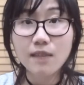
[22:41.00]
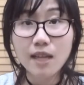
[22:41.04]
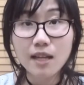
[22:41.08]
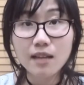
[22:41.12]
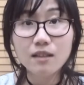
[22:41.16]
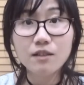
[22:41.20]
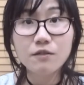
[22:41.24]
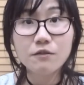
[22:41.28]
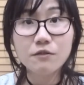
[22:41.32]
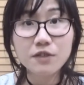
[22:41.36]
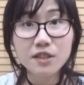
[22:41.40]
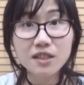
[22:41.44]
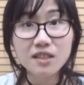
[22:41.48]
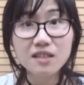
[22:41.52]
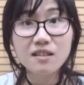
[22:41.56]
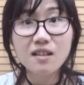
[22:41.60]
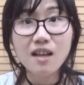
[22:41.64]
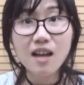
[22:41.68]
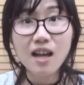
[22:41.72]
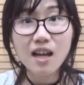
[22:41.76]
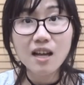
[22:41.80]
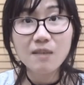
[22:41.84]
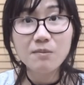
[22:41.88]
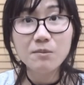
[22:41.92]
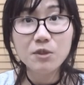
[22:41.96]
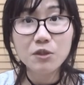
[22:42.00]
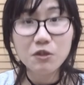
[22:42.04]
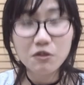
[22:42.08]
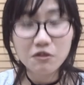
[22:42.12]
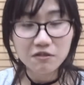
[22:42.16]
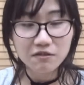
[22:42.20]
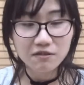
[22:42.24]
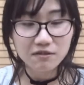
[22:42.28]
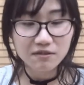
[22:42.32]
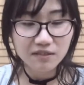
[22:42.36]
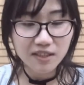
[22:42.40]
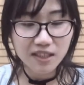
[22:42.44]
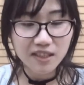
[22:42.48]
and the first time, you
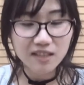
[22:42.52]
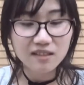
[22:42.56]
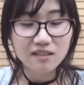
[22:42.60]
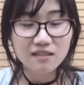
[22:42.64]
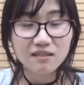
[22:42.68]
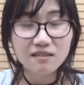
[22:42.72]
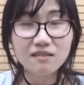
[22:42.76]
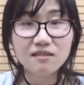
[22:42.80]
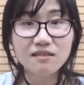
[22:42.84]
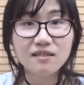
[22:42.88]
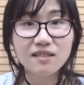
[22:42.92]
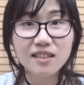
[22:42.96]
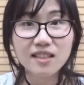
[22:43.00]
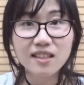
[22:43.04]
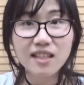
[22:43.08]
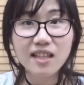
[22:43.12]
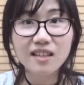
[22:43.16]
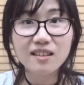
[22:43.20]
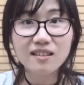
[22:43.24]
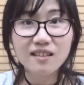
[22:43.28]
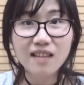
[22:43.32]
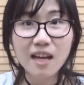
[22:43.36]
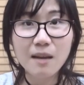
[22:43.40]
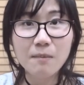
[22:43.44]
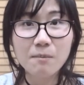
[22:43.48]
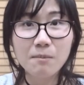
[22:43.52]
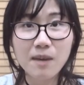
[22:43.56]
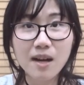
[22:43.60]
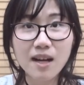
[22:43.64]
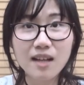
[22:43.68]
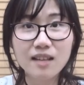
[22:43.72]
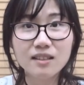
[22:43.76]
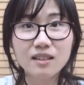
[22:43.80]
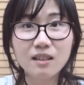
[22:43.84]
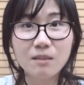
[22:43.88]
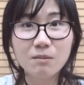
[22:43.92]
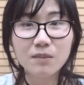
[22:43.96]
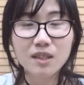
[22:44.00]
know, and yet I
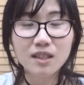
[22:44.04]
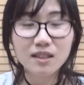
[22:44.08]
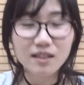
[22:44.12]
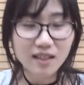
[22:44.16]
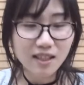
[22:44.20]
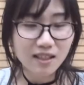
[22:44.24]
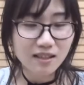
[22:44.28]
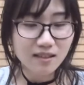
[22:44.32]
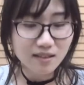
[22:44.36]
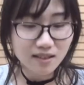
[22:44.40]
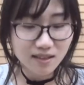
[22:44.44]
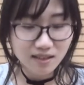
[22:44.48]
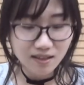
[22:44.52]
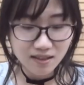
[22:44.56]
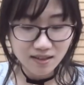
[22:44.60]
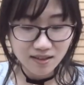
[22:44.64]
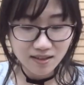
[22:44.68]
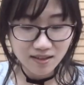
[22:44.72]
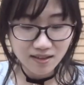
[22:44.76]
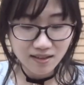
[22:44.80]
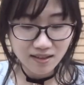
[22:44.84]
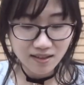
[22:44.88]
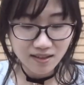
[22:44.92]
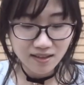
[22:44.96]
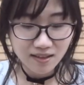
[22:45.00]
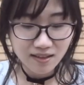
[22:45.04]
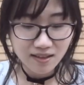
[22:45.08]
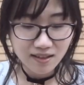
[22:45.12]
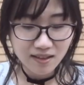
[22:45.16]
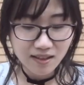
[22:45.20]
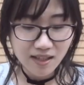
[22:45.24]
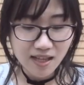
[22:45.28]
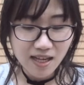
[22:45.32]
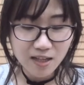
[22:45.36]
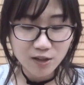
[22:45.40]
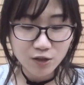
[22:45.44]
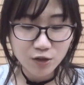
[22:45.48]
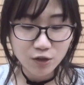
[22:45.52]
buy something that
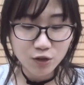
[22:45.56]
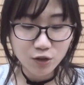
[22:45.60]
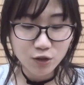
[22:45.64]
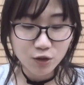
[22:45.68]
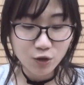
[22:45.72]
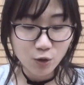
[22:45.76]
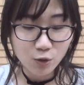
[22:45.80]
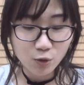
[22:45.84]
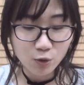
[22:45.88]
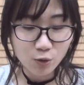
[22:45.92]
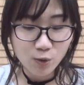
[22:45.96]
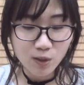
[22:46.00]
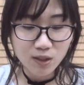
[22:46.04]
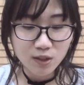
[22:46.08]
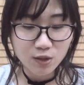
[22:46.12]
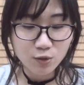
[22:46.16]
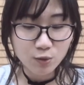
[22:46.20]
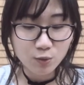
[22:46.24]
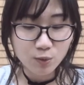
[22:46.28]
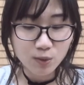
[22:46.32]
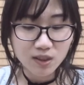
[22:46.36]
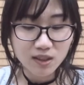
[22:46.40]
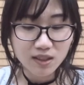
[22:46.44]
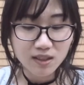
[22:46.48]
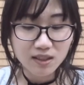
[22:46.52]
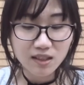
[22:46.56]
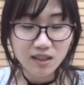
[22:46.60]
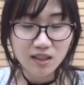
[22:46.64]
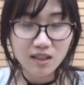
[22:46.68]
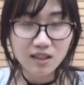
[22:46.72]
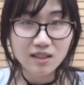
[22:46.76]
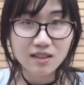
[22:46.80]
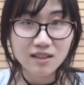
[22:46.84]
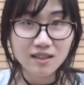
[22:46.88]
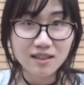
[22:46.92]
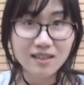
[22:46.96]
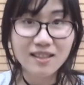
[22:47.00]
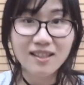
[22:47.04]
I don't quite sure what it
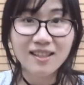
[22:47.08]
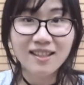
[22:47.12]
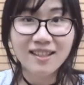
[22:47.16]
is.